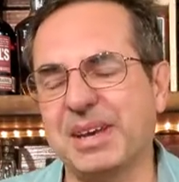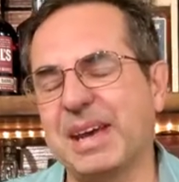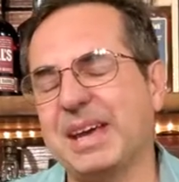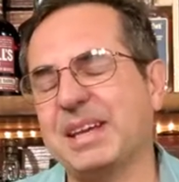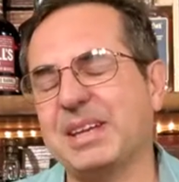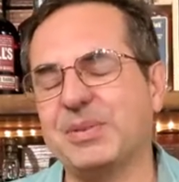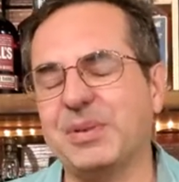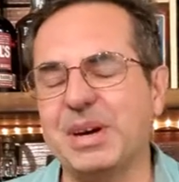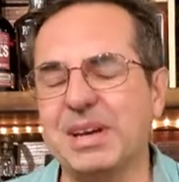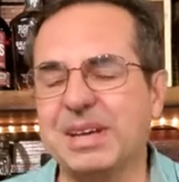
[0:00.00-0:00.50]
but
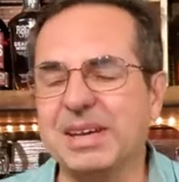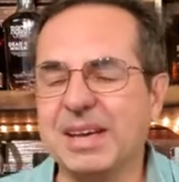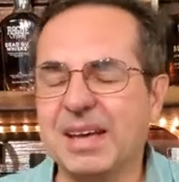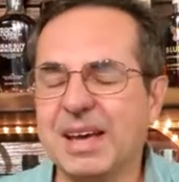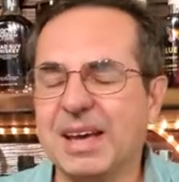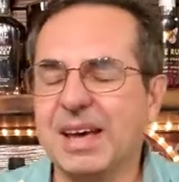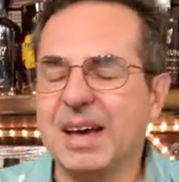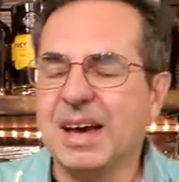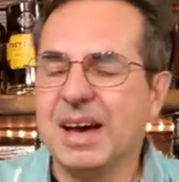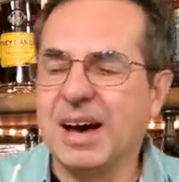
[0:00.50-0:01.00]
anyway,
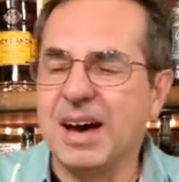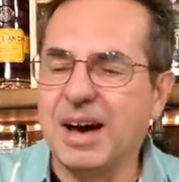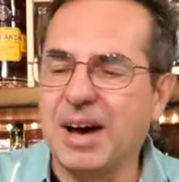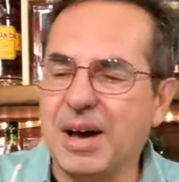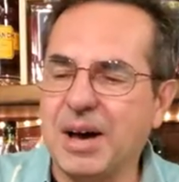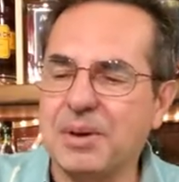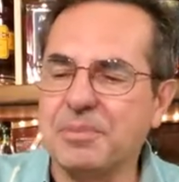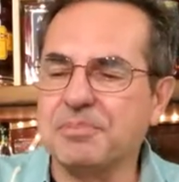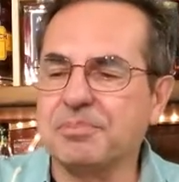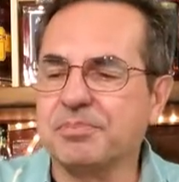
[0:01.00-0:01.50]

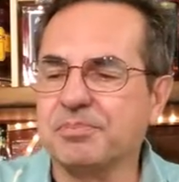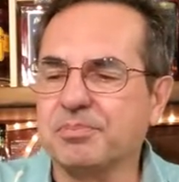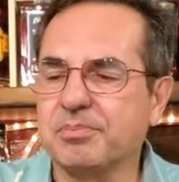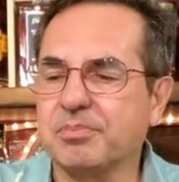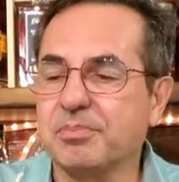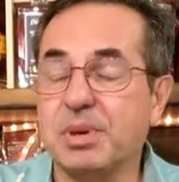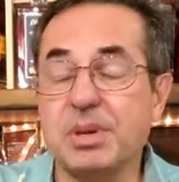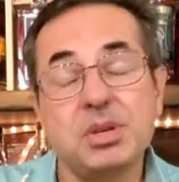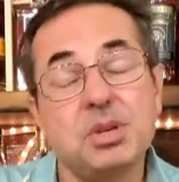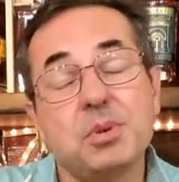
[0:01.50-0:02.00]
um,
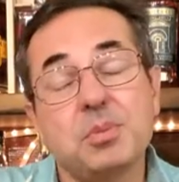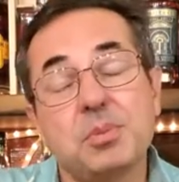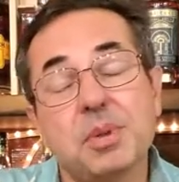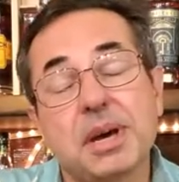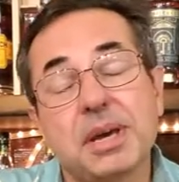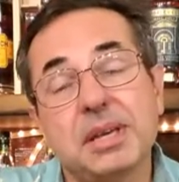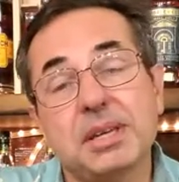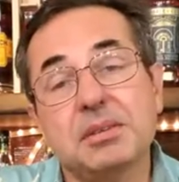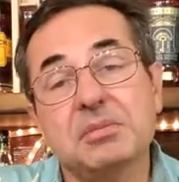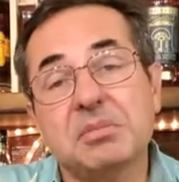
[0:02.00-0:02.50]
but you
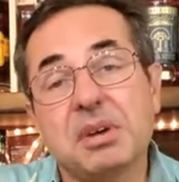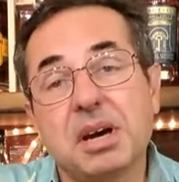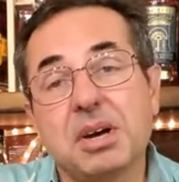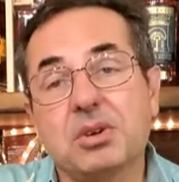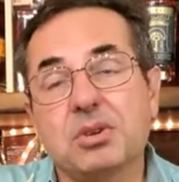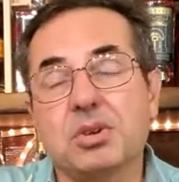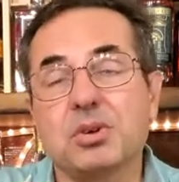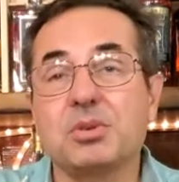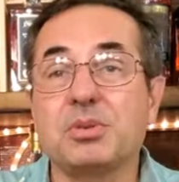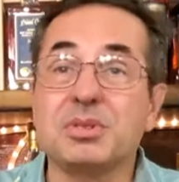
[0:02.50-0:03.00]
might, I
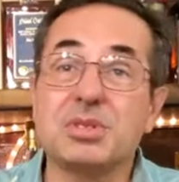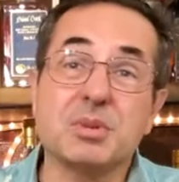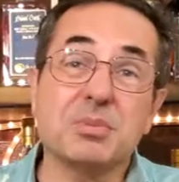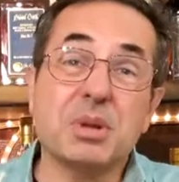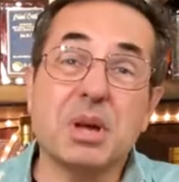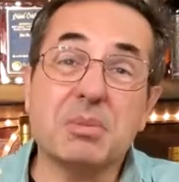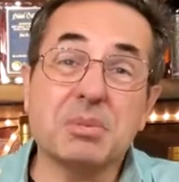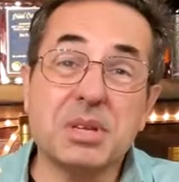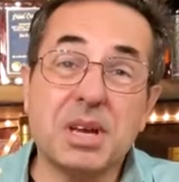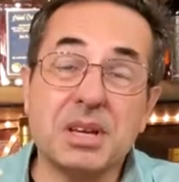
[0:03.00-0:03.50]
don't know.
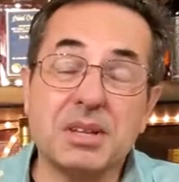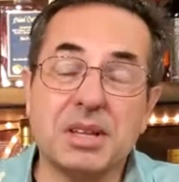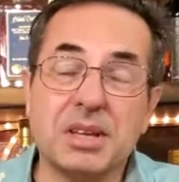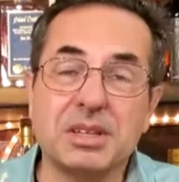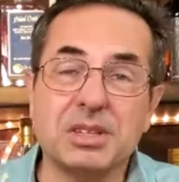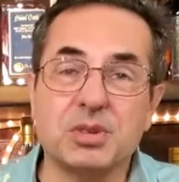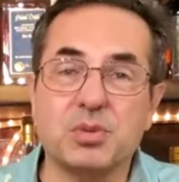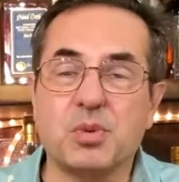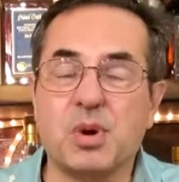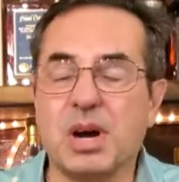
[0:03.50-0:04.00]
Sometimes I
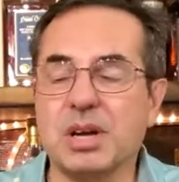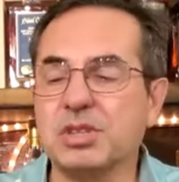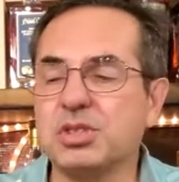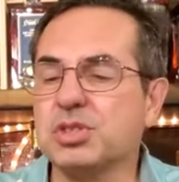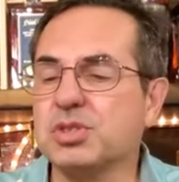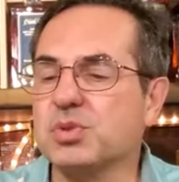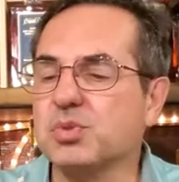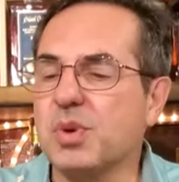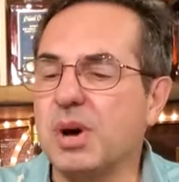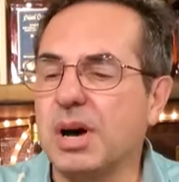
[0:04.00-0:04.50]
like to
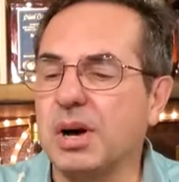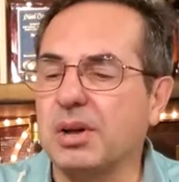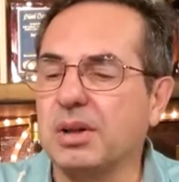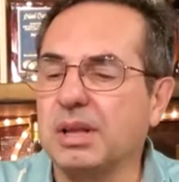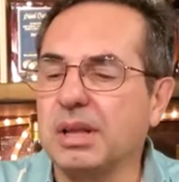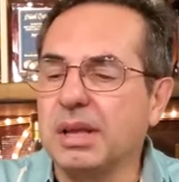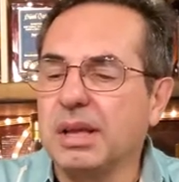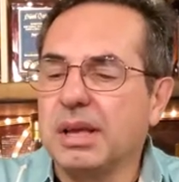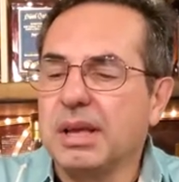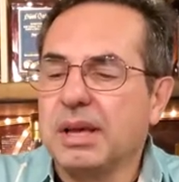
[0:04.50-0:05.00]
watch as
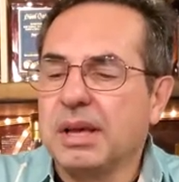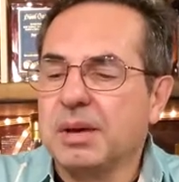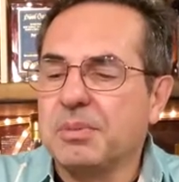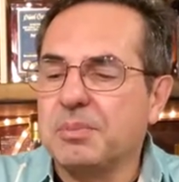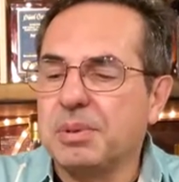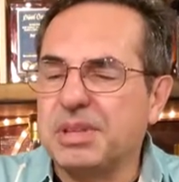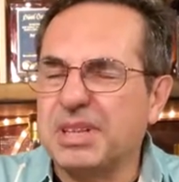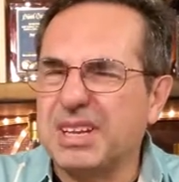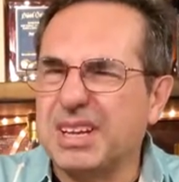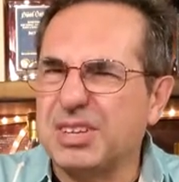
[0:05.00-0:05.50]
well
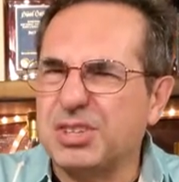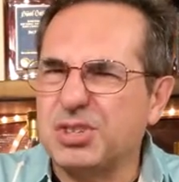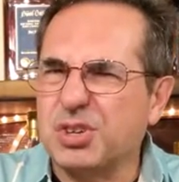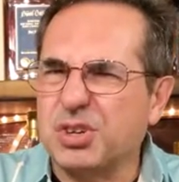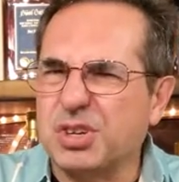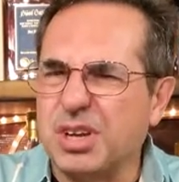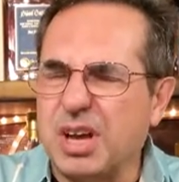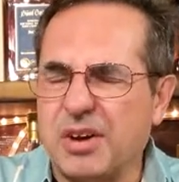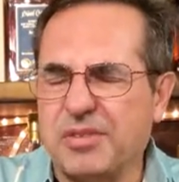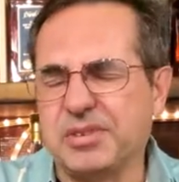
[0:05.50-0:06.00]
but then I
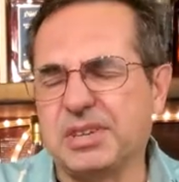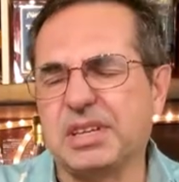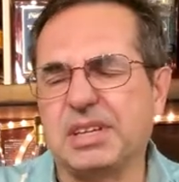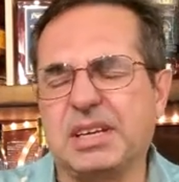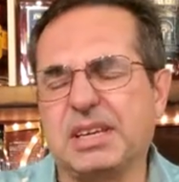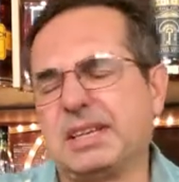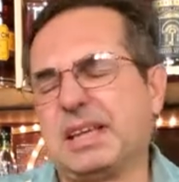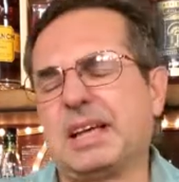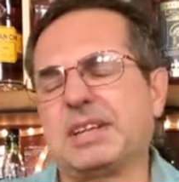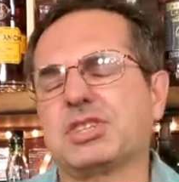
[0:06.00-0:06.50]
start
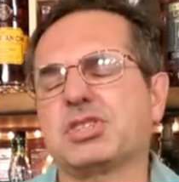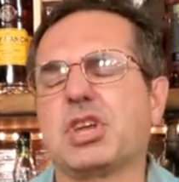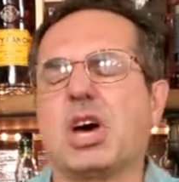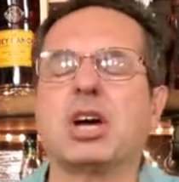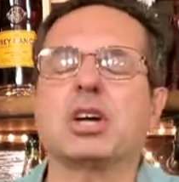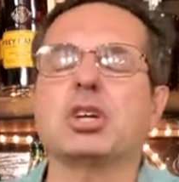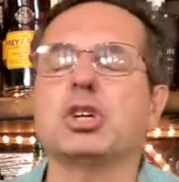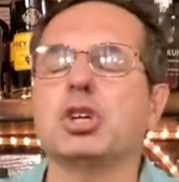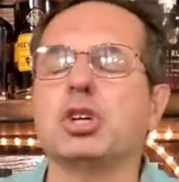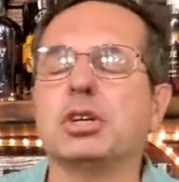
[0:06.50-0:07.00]
coveting, and that's
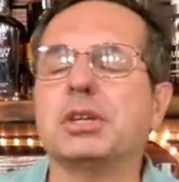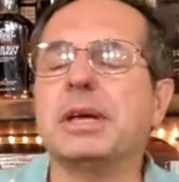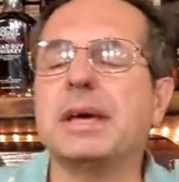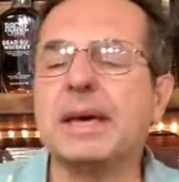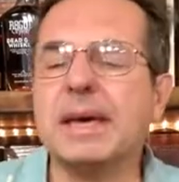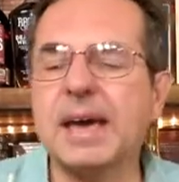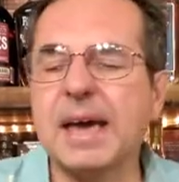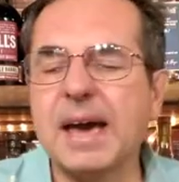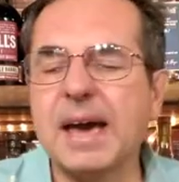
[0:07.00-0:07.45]
not good.